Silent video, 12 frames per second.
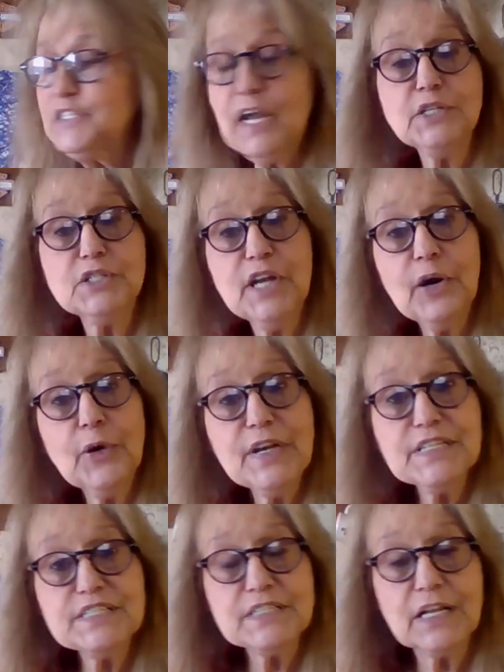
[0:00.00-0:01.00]

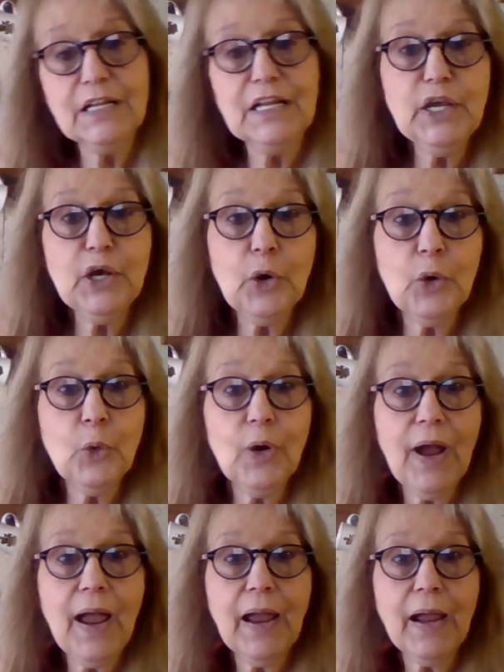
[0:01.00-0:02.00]
Sagittarius, Leo,
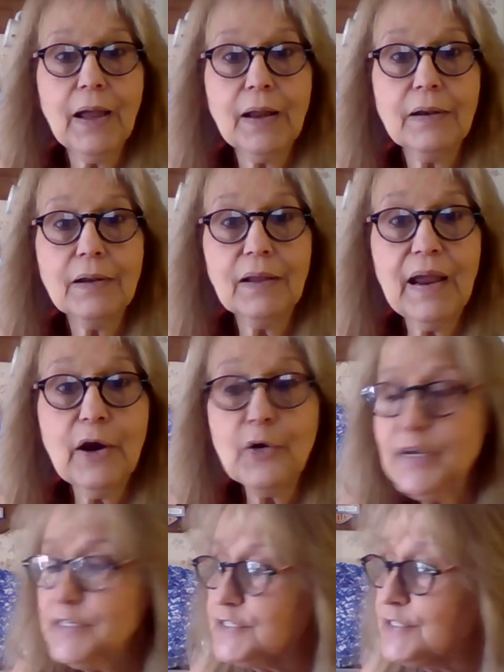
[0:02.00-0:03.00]
and
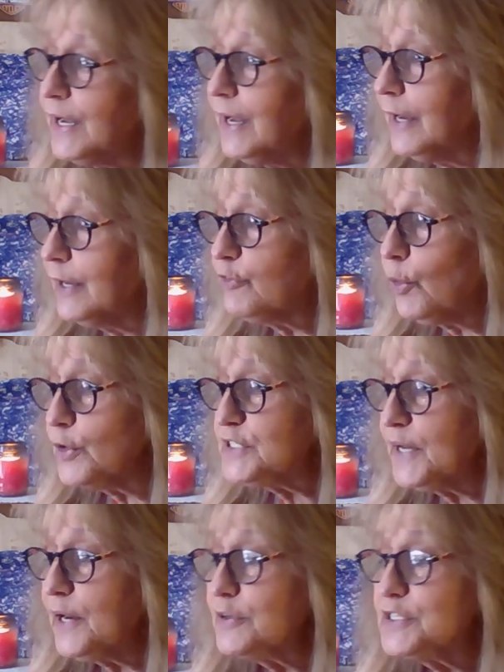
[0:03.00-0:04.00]
Aries. And of course,
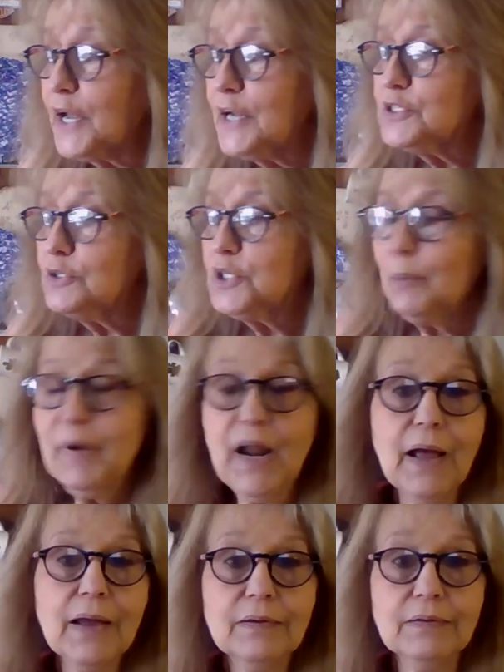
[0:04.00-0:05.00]
the air signs are
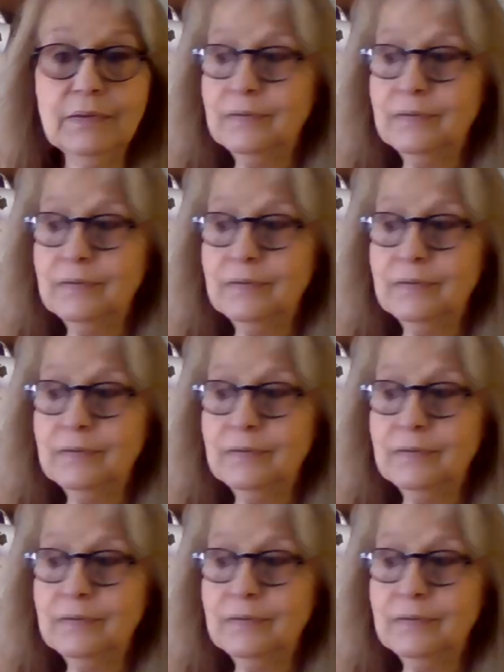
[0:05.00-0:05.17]
Gemini,